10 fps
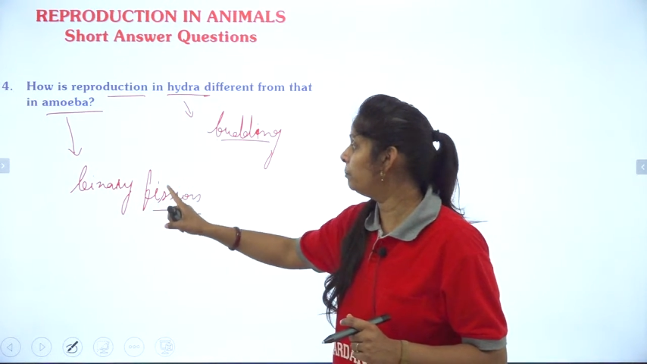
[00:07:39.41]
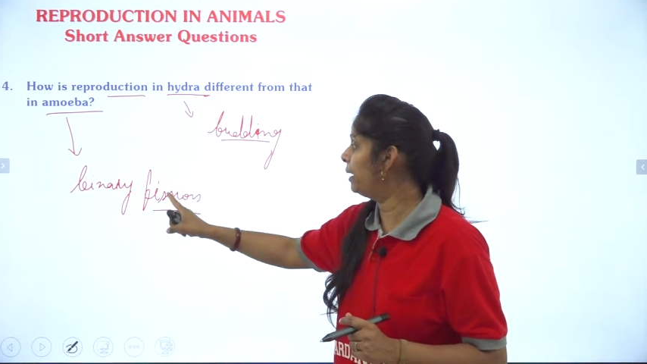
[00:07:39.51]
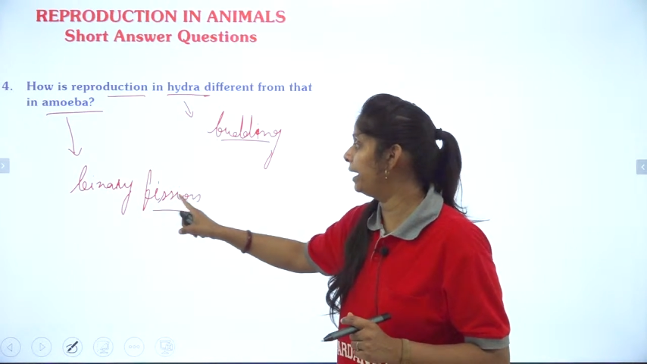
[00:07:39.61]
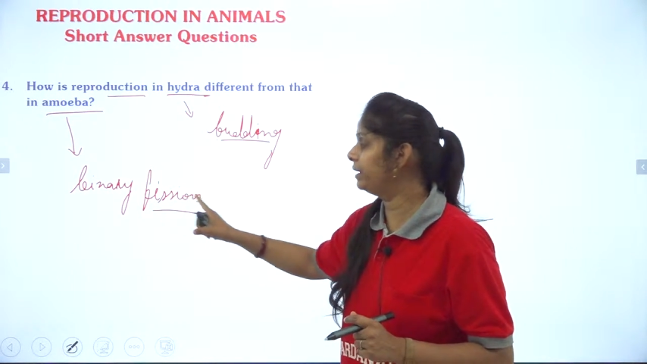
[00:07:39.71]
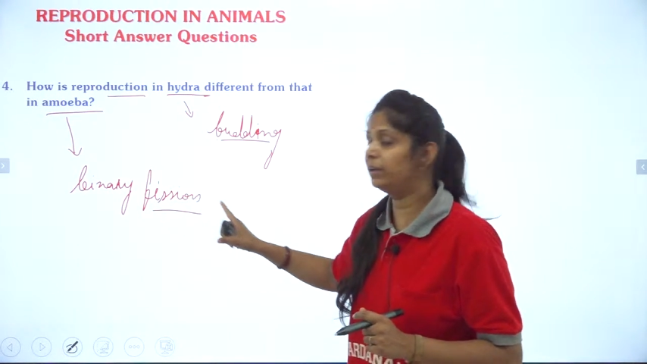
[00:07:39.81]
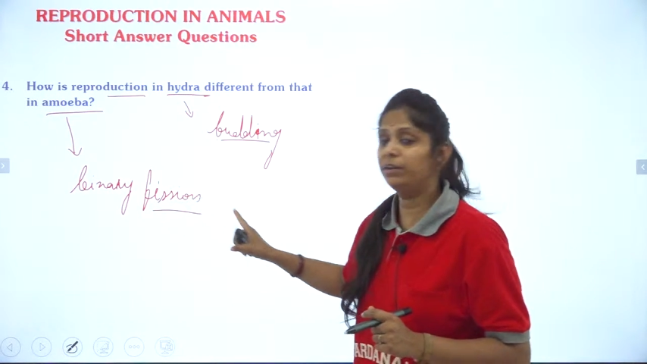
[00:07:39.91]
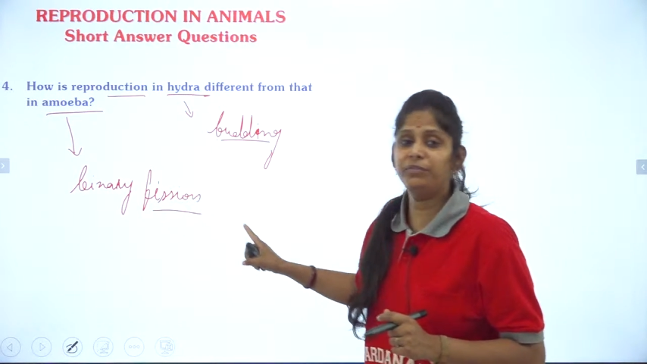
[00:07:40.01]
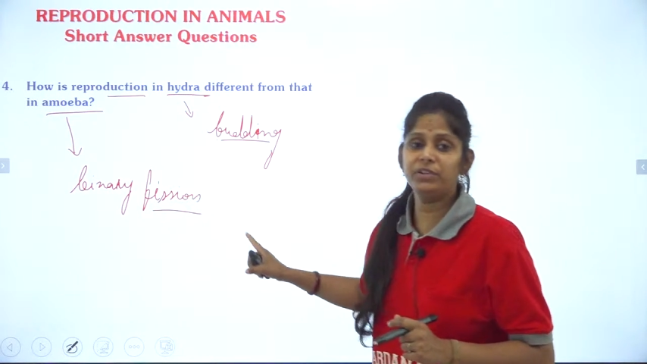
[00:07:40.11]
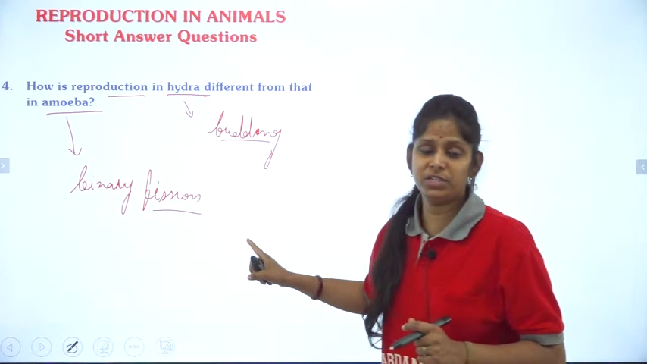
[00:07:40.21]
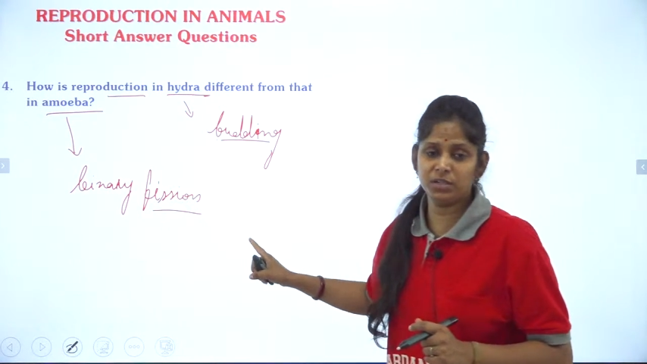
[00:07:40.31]
Binary
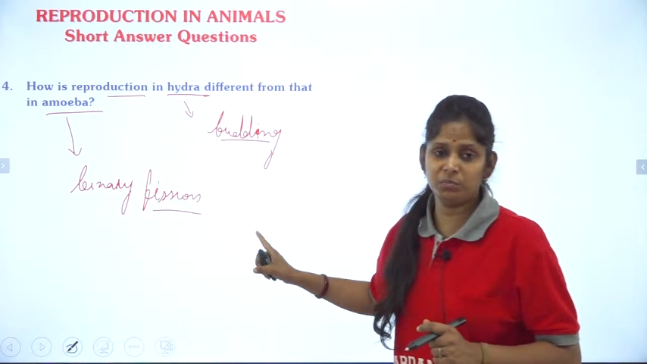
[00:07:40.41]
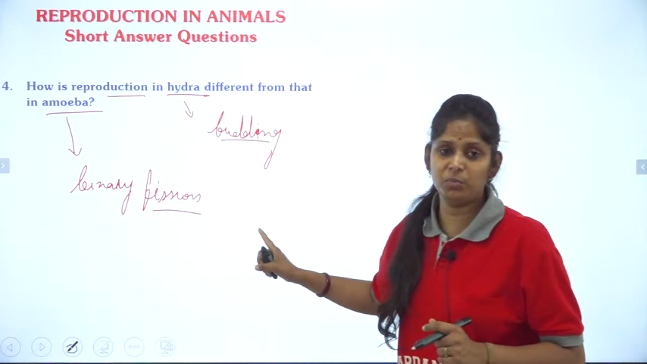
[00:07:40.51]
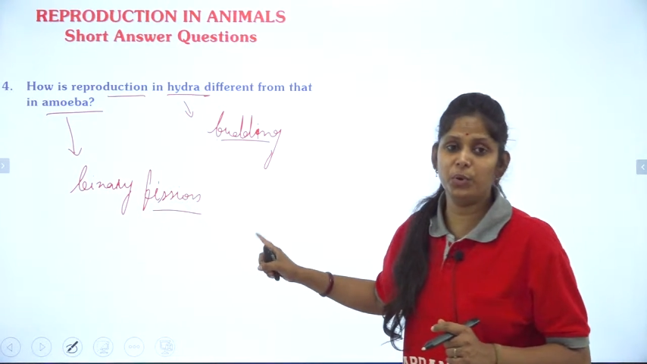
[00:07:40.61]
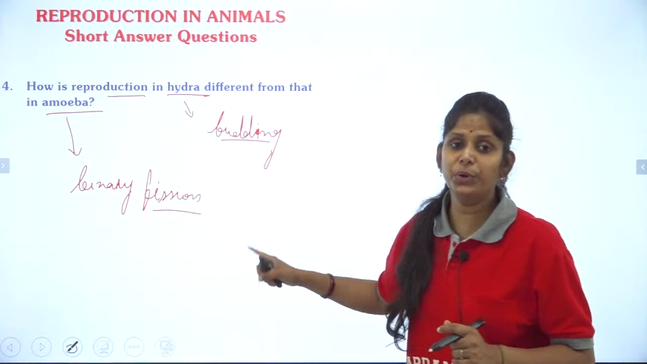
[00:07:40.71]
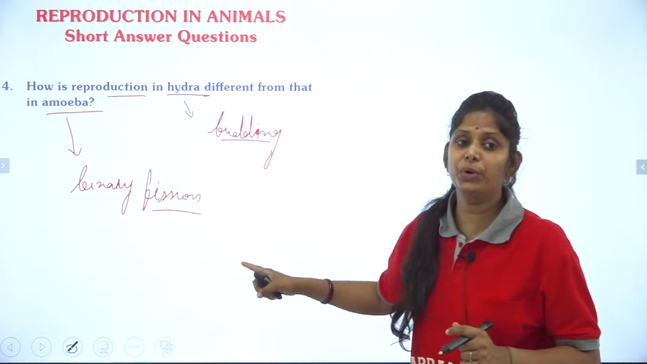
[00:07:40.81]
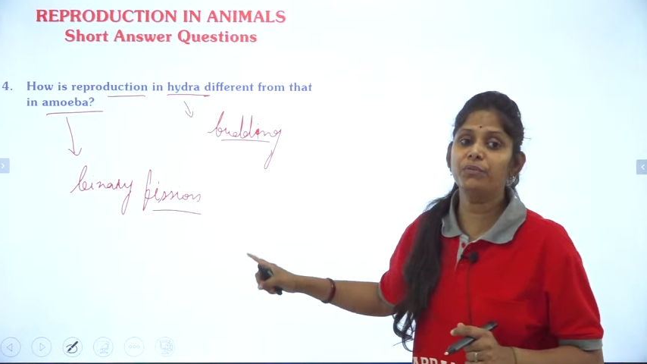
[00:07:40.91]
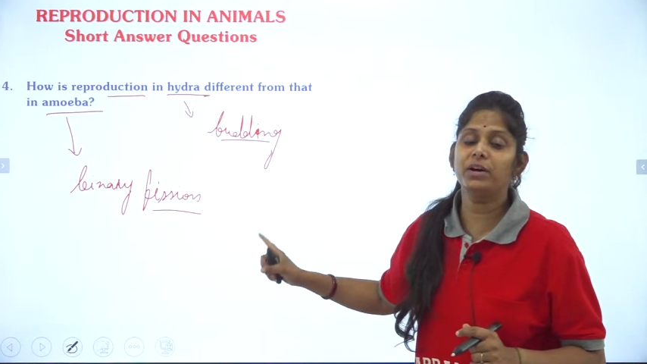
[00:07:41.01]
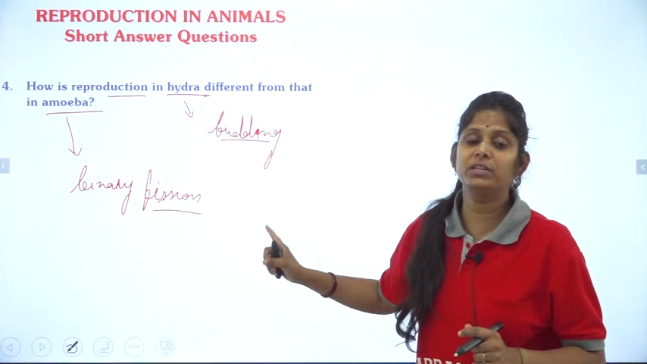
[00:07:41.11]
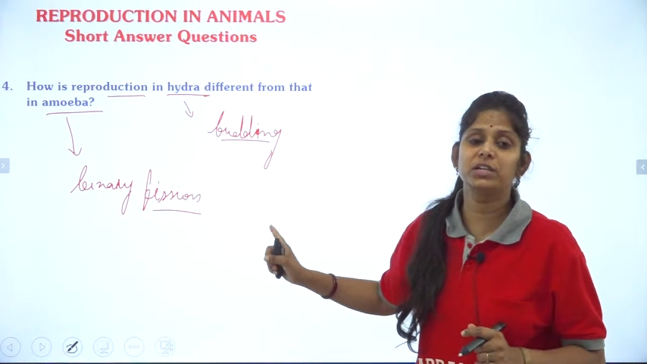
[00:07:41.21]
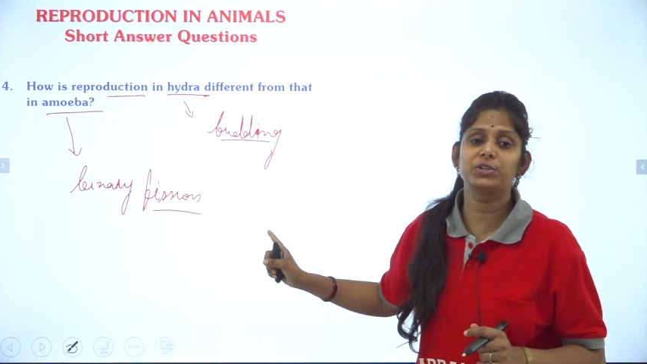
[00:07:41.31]
fission mode of
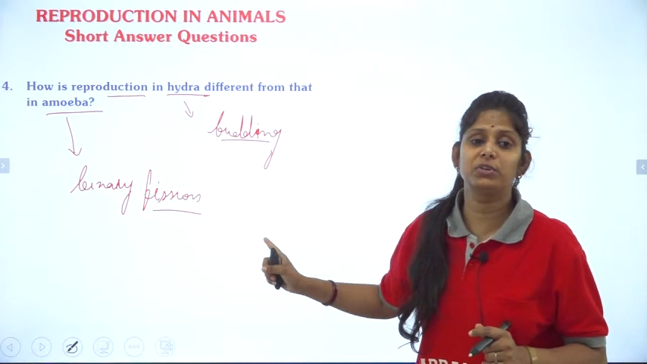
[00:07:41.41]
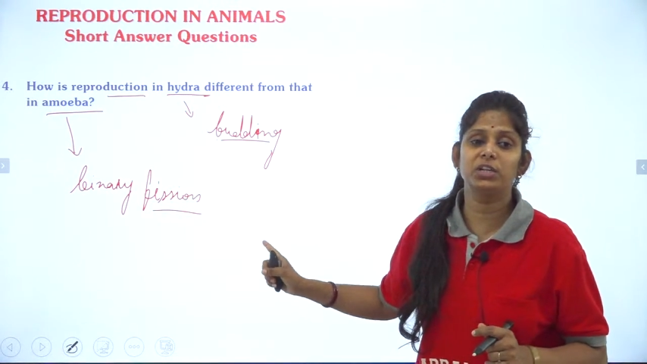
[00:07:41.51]
asexual